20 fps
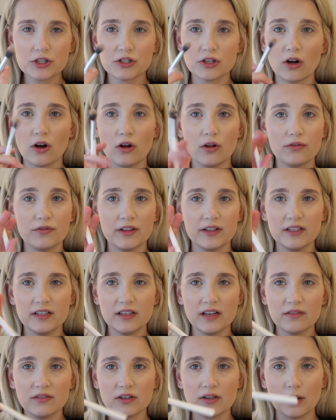They didn't
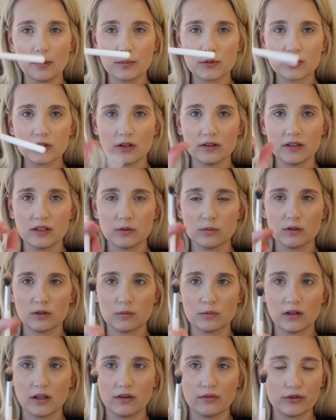have the numbers on these ones
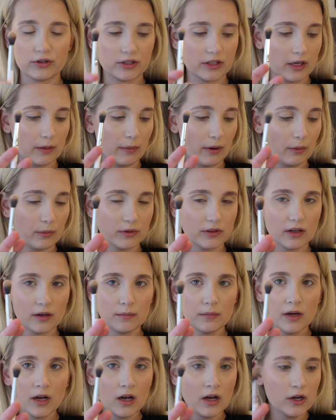when they first came out with
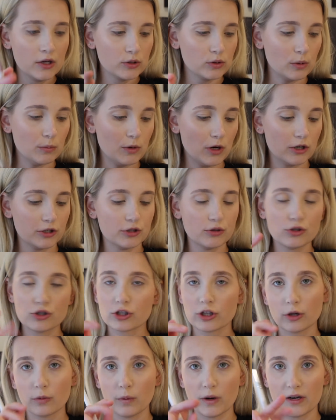them, so I'm not too
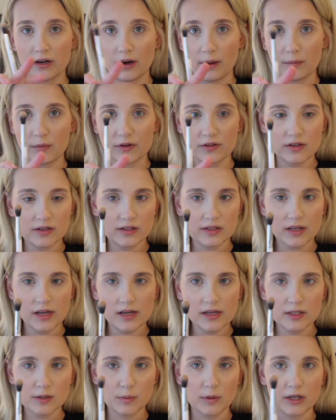sure what number this
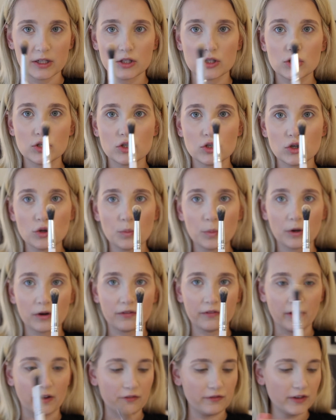is, but it's super
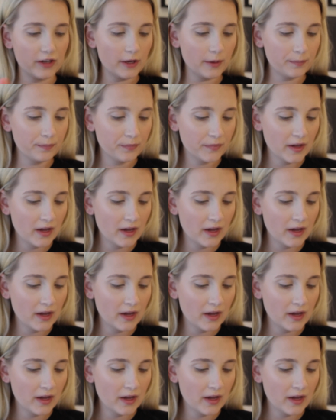fluffy.